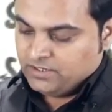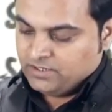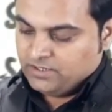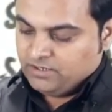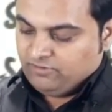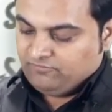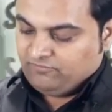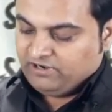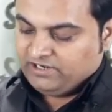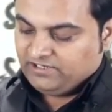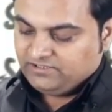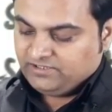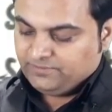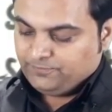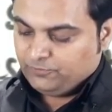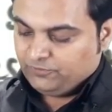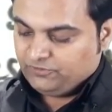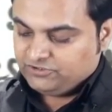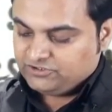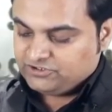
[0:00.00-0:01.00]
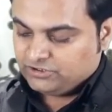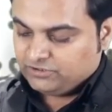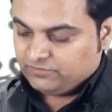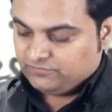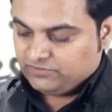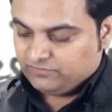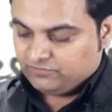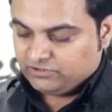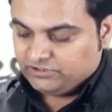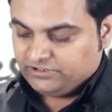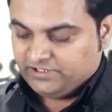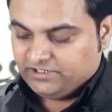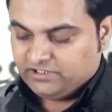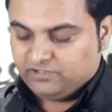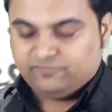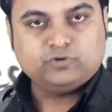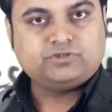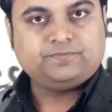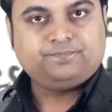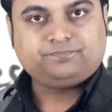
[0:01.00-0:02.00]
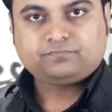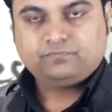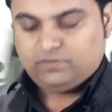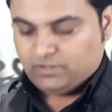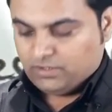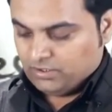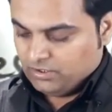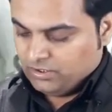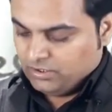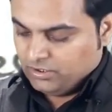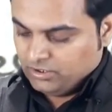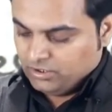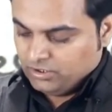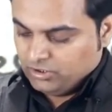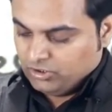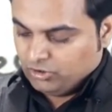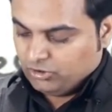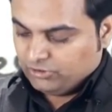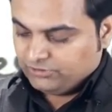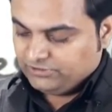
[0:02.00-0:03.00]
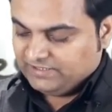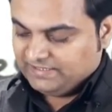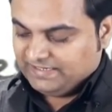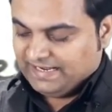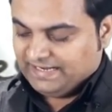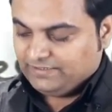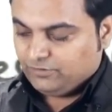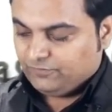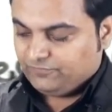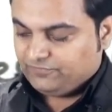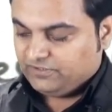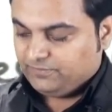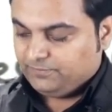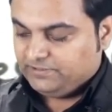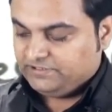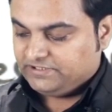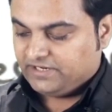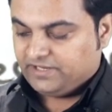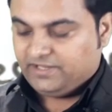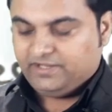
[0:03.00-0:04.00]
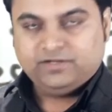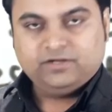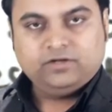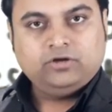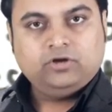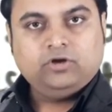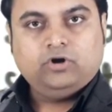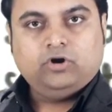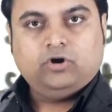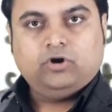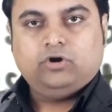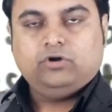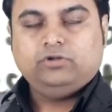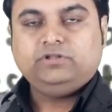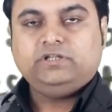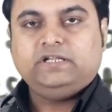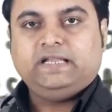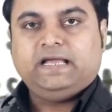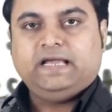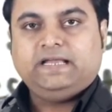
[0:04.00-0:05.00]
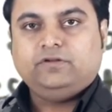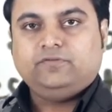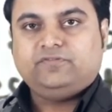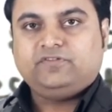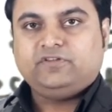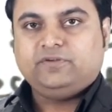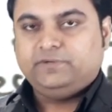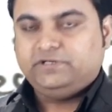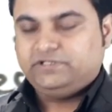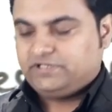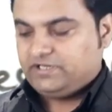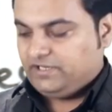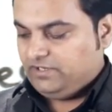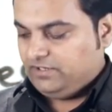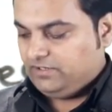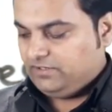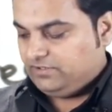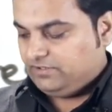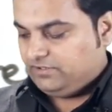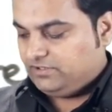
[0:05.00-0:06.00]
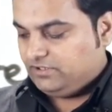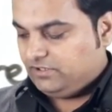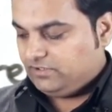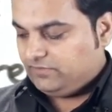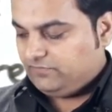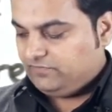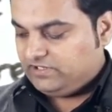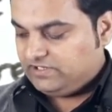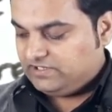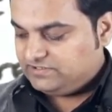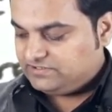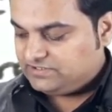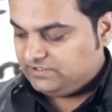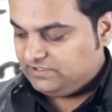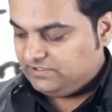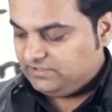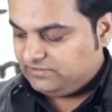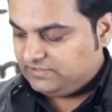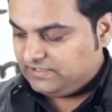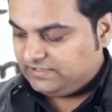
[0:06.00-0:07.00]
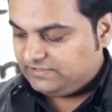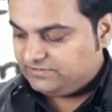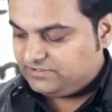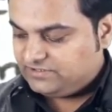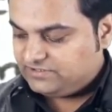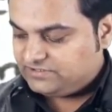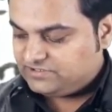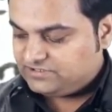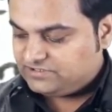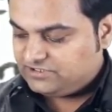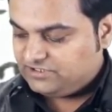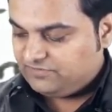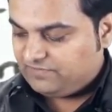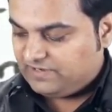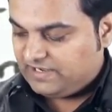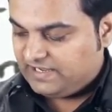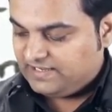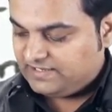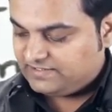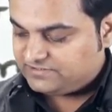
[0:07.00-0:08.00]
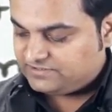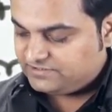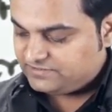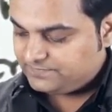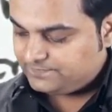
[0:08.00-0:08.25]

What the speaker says: Find the position of the vertical force on the line of symmetry. On the line of symmetry, here we can see that this is the y-axis